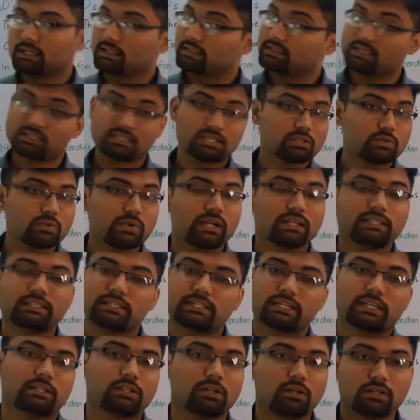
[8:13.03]
This is where the
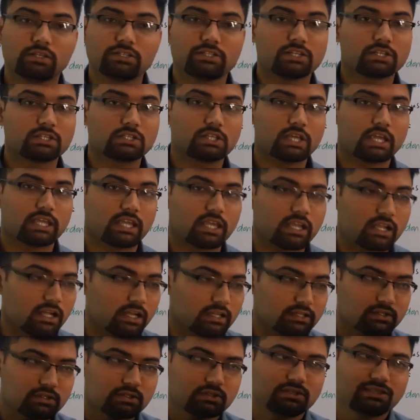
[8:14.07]
technology is taking
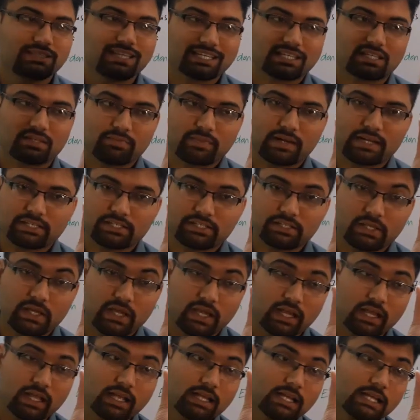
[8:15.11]
us. This much
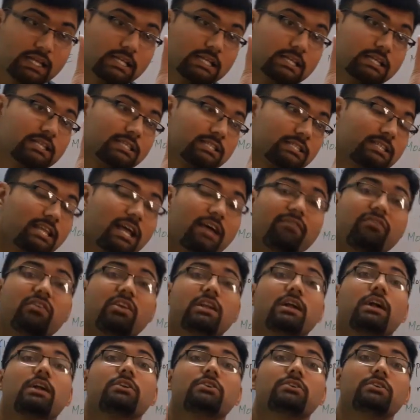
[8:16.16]
thing,
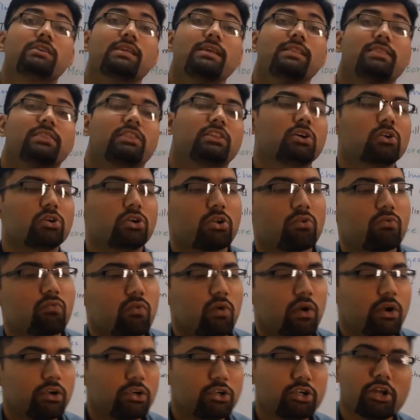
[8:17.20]

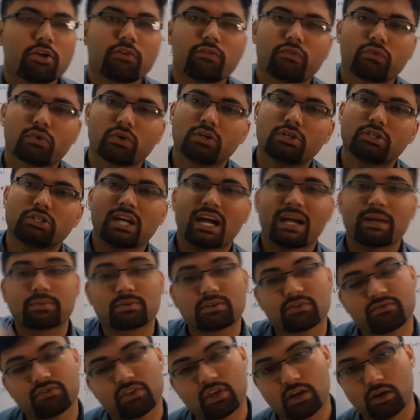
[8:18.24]
731 different types
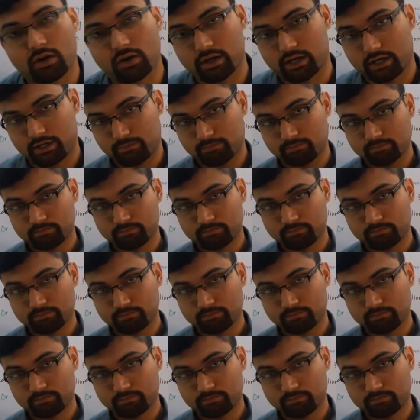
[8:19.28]
of thing on it.